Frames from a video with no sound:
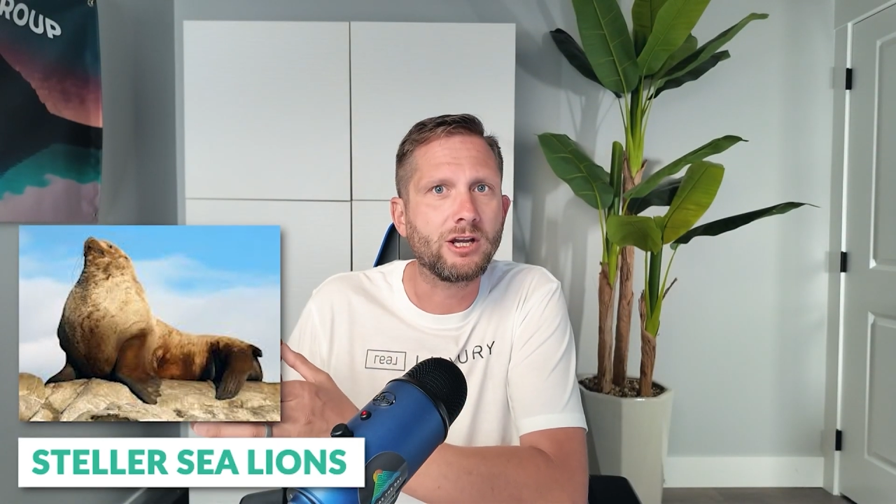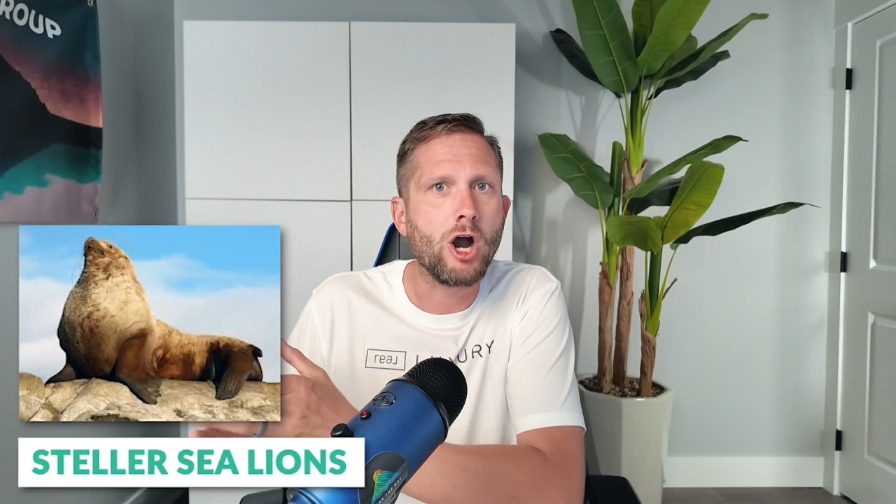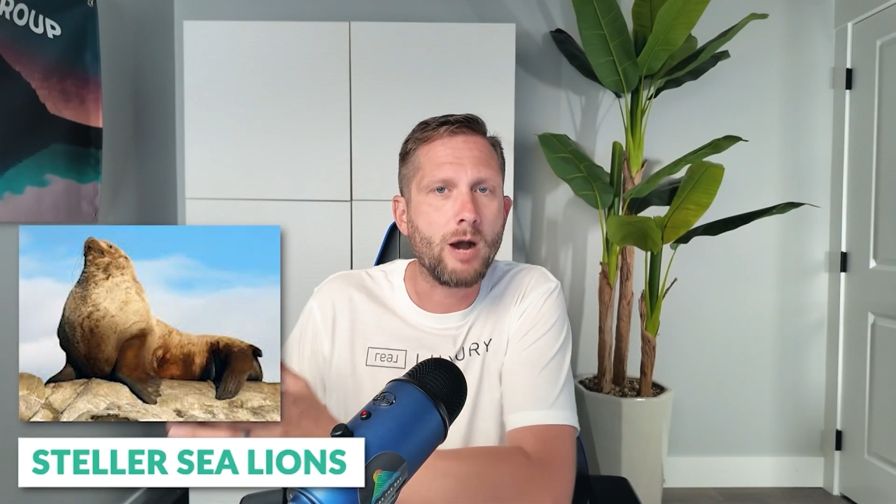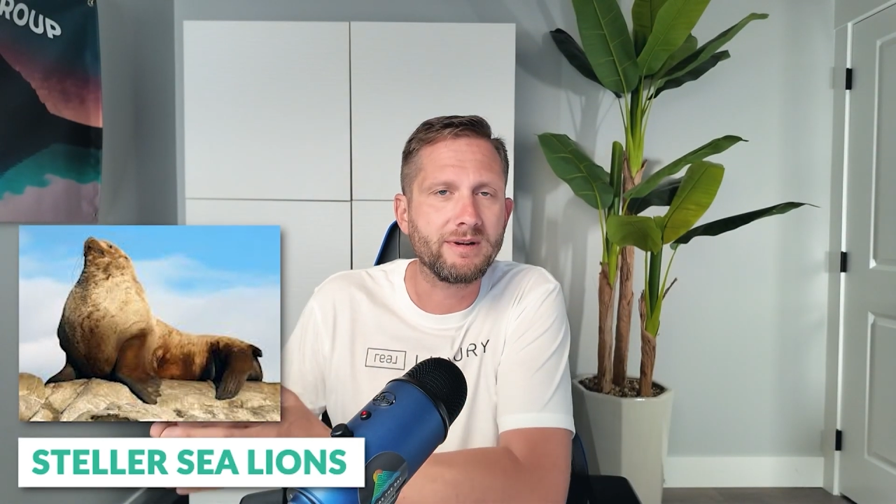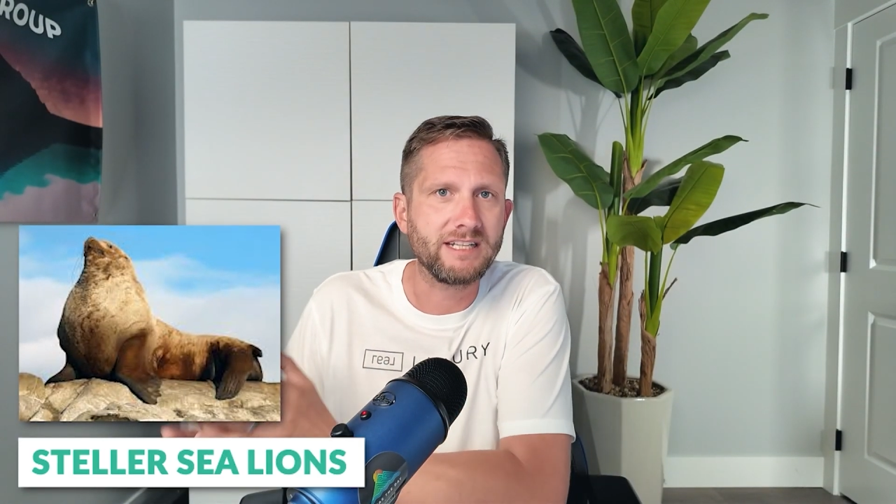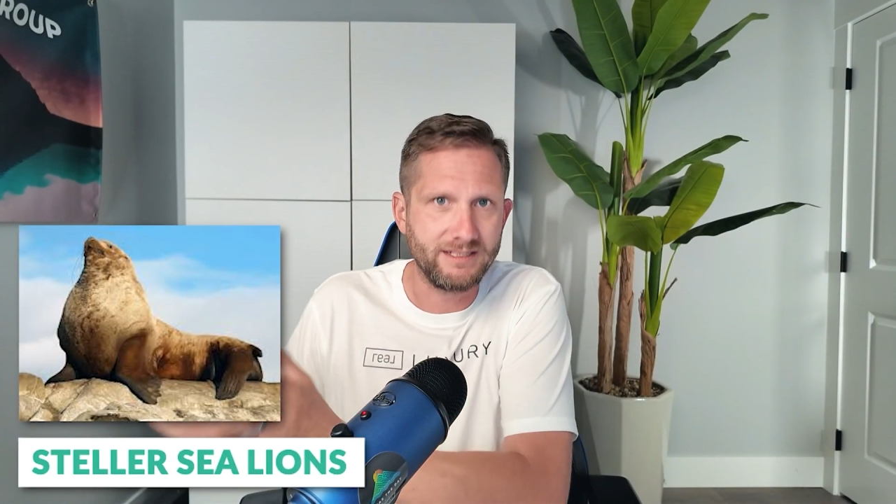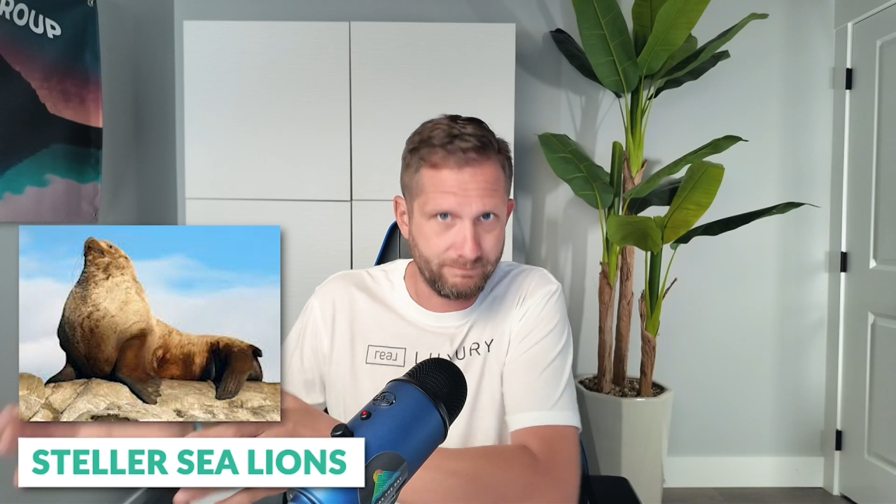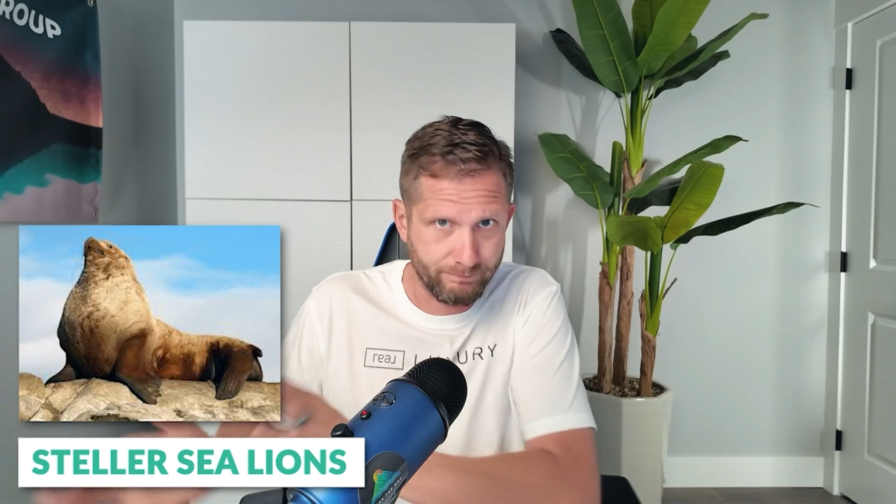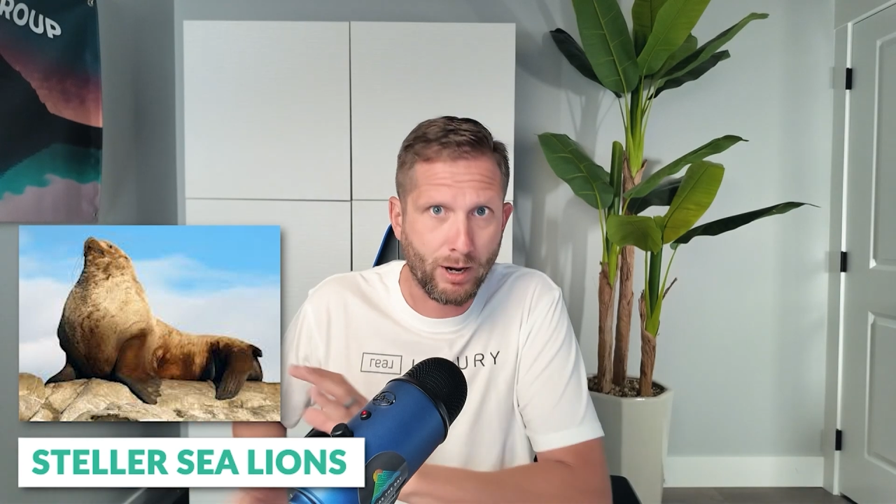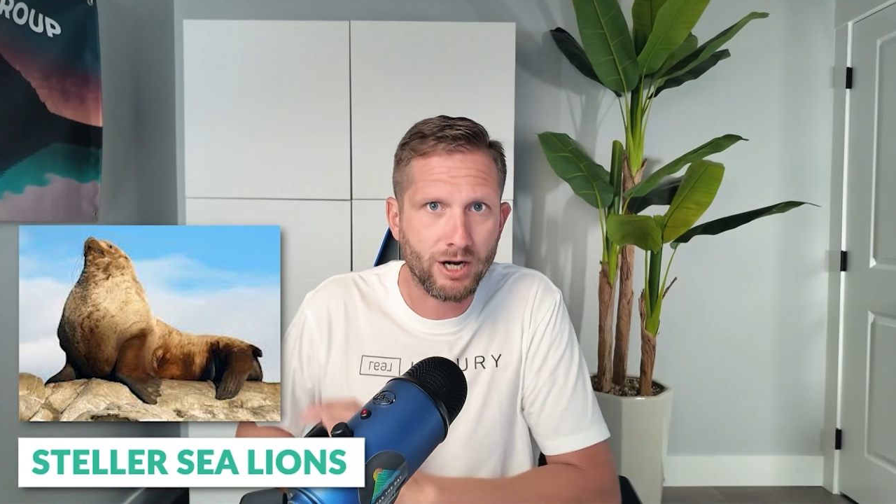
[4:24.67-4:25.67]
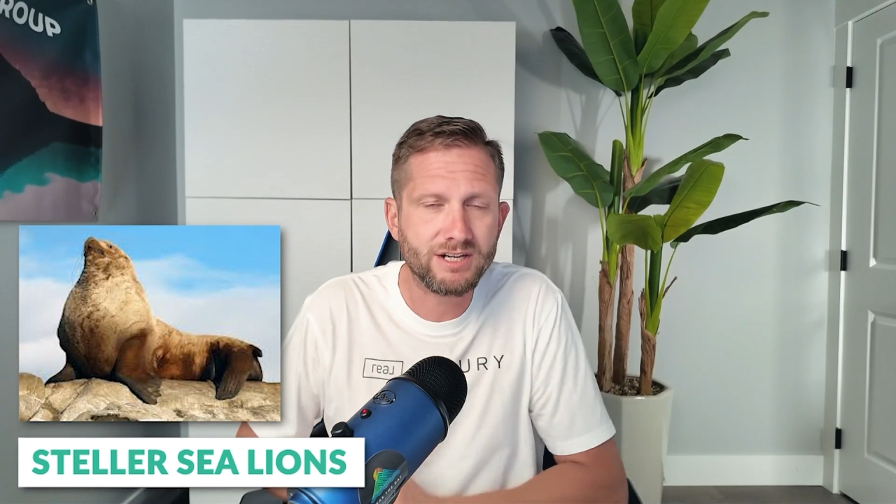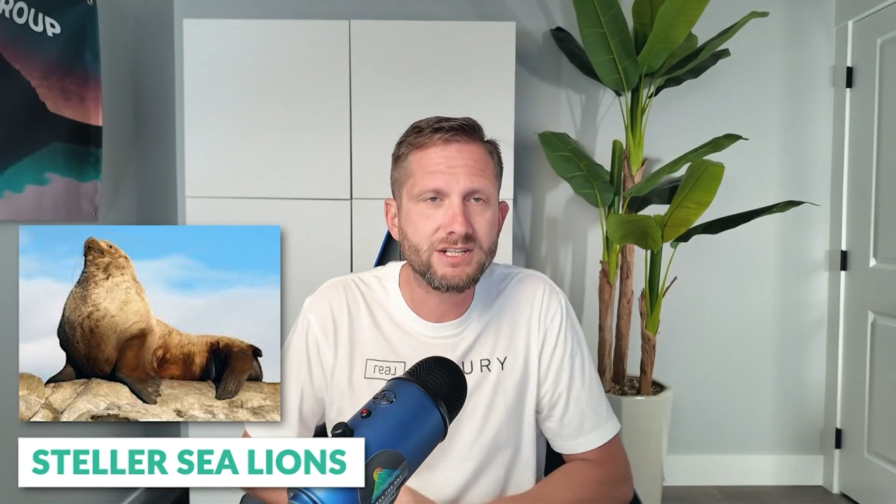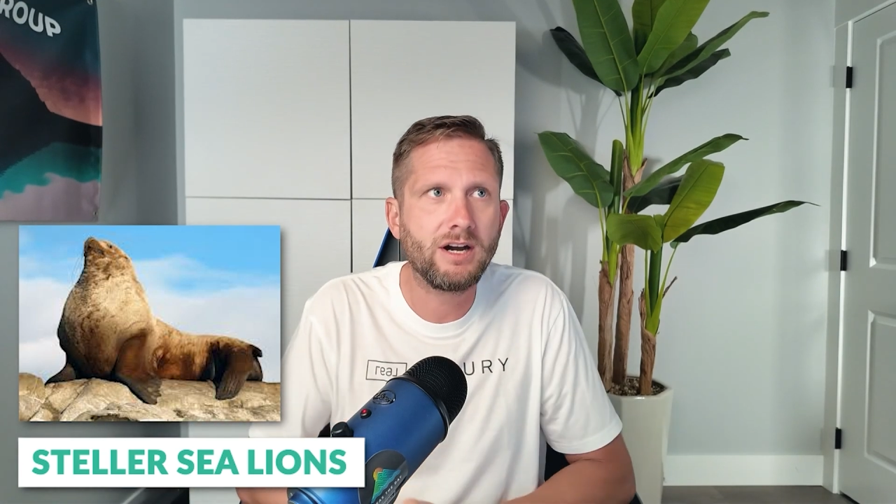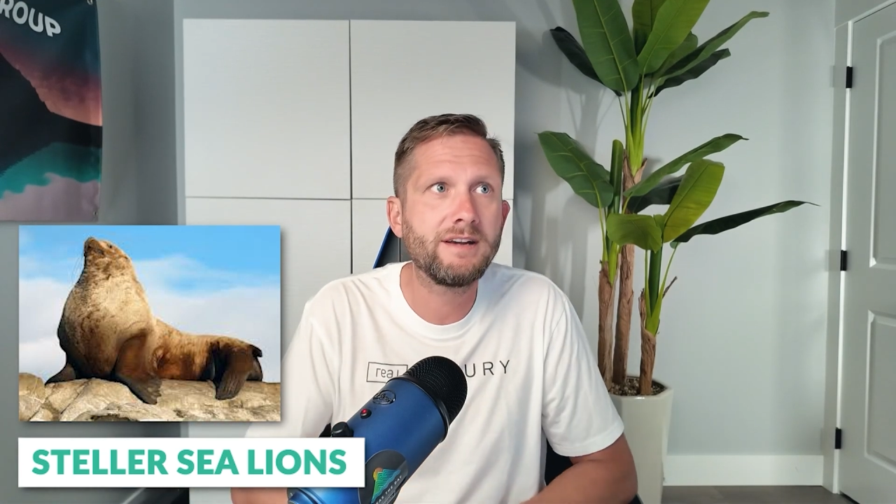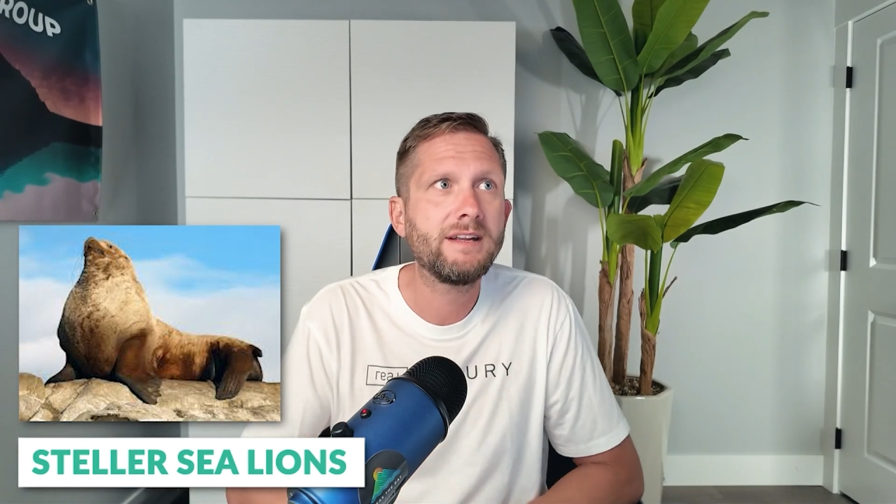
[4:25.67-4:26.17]
commonly parked
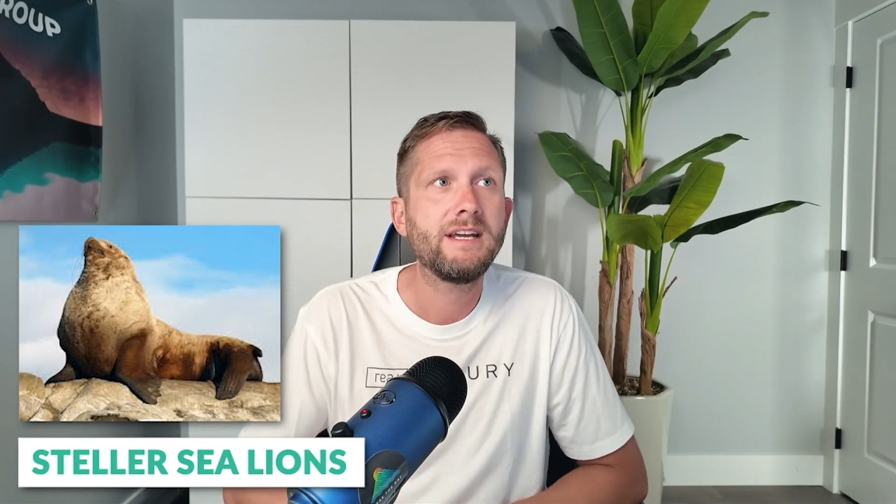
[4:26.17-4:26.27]
on,